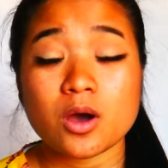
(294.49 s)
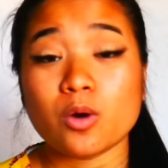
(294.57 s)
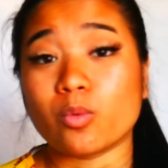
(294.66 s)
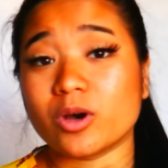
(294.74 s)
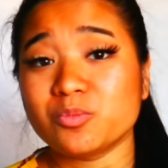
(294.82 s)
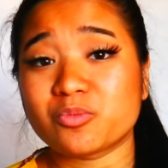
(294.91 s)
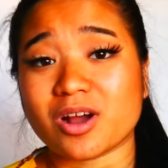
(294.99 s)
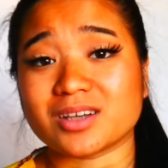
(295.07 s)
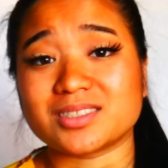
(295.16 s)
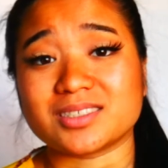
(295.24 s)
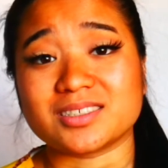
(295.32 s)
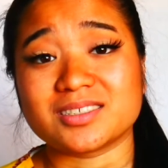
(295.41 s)
One
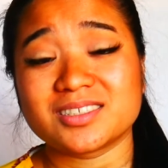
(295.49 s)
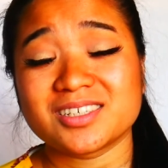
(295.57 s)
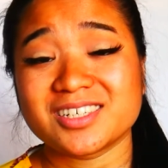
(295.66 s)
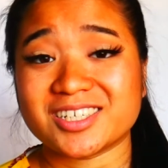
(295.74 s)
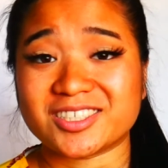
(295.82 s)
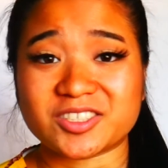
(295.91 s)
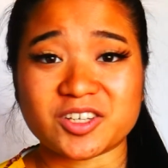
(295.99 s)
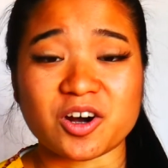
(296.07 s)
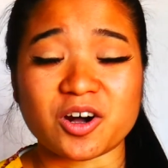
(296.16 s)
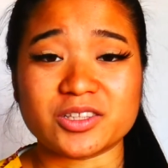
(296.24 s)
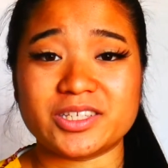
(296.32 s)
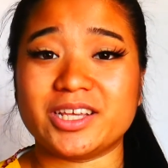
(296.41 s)
process is
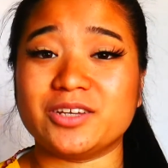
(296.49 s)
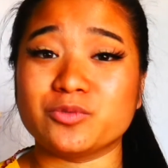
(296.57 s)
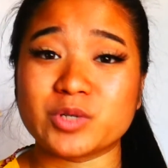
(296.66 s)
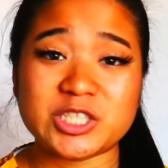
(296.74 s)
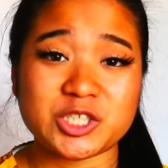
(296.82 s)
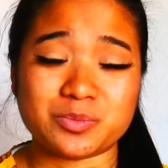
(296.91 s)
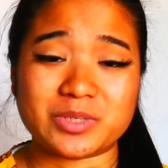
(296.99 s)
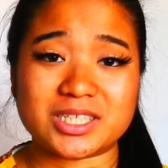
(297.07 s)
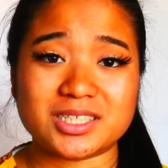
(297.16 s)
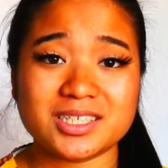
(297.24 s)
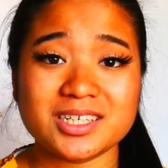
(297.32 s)
called enrichment.